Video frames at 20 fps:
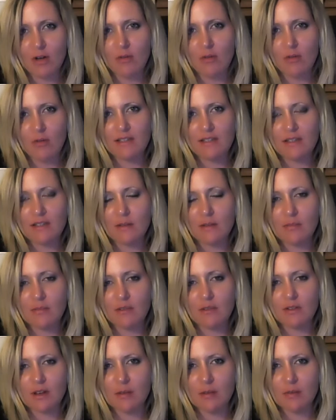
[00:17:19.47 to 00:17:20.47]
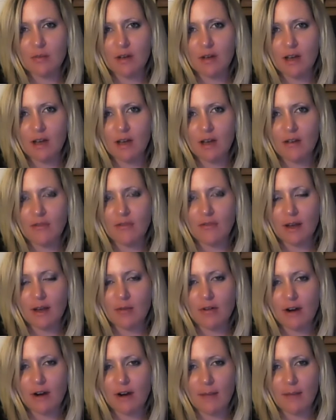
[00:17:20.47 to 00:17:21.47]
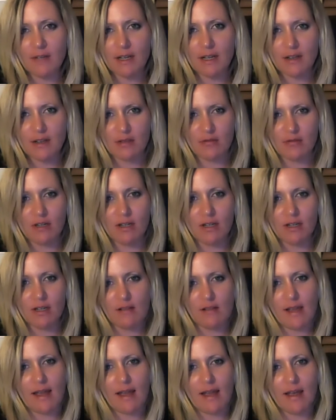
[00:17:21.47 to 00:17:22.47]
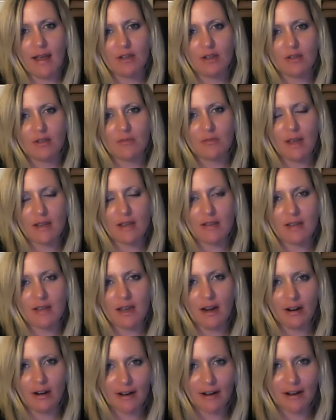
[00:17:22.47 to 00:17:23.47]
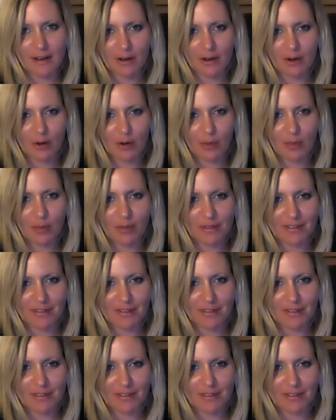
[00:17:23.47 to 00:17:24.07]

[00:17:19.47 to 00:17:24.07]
want some fiber optic 3D lash mascara, I hope.